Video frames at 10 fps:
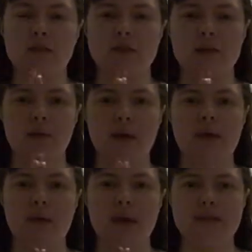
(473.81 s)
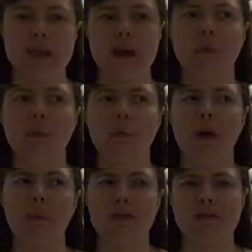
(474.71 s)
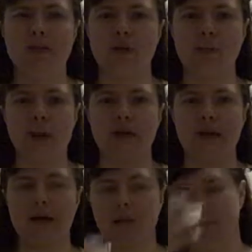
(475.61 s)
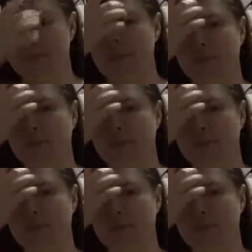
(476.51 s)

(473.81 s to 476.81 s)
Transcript: So anyways, and I will probably tell you my um,